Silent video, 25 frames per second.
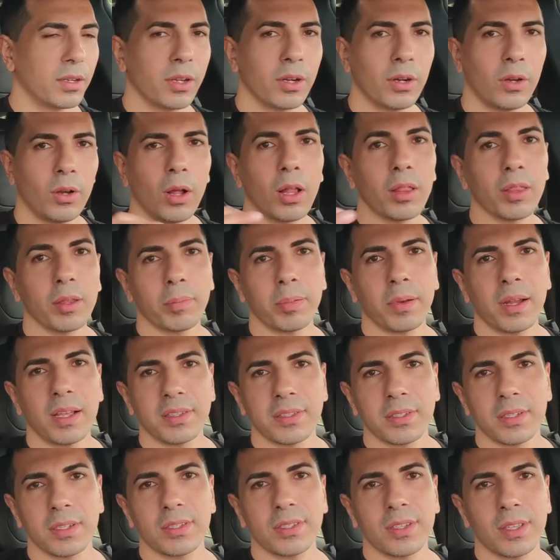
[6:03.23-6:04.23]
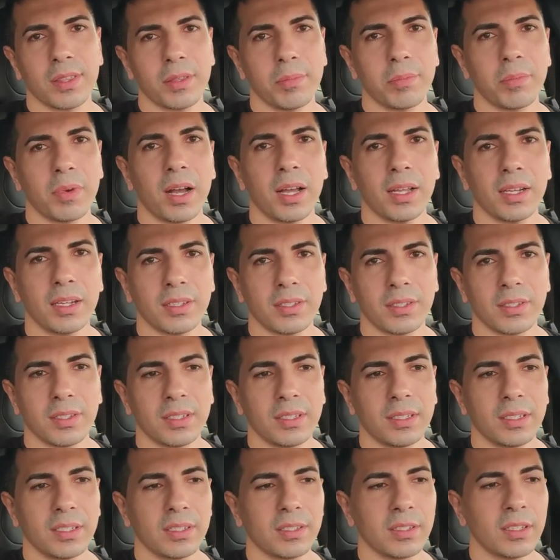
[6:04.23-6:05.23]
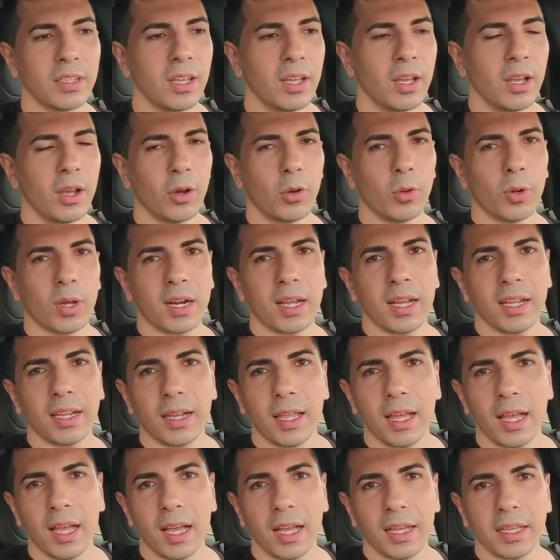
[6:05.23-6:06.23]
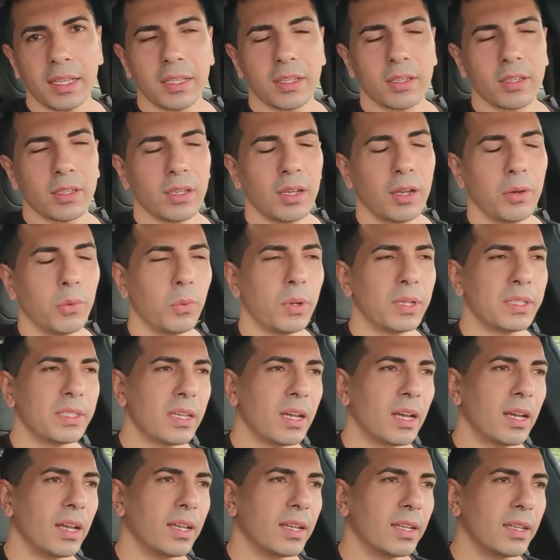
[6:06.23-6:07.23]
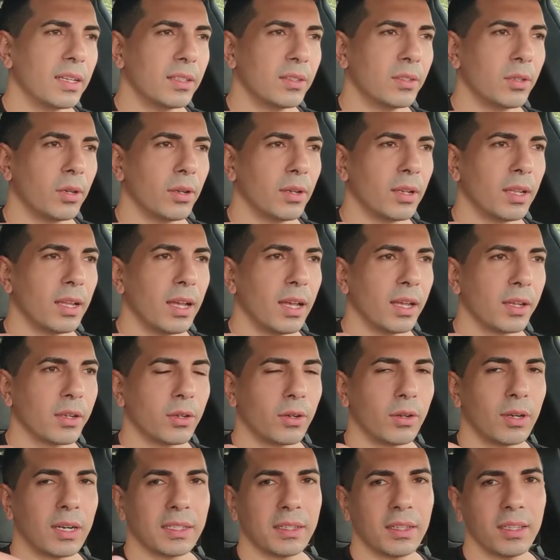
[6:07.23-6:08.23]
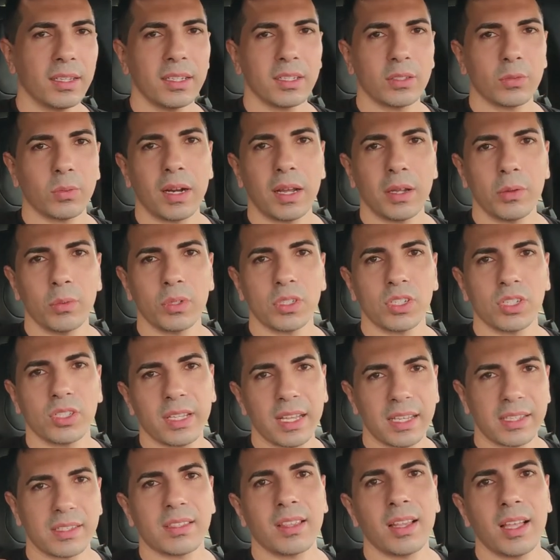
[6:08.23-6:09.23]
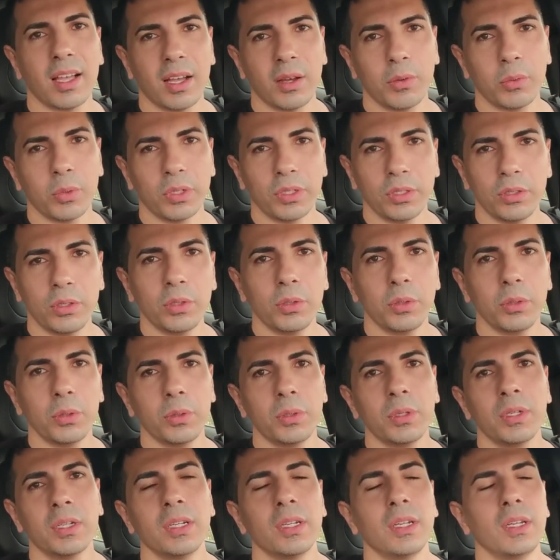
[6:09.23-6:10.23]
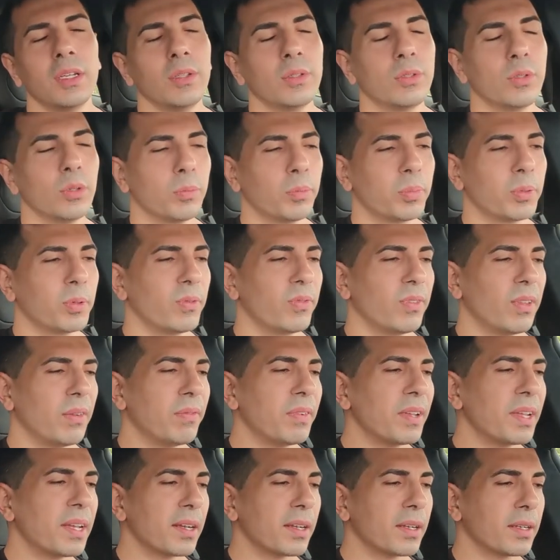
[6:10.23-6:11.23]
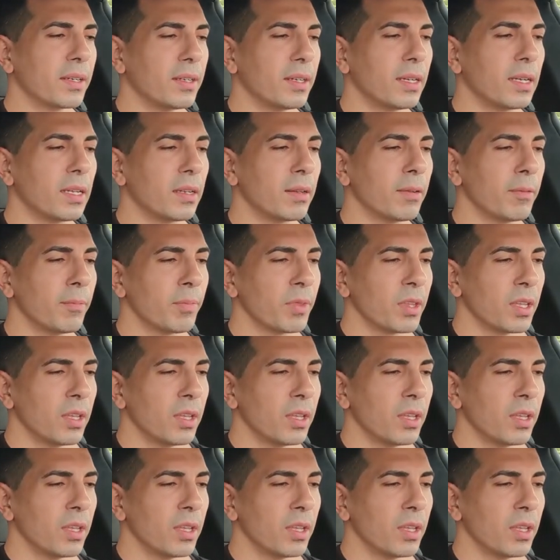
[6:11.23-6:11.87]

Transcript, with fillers: You know, all the pluses and the minuses, what I like, what I don't like, or at least what I wish Tesla would do to improve the vehicle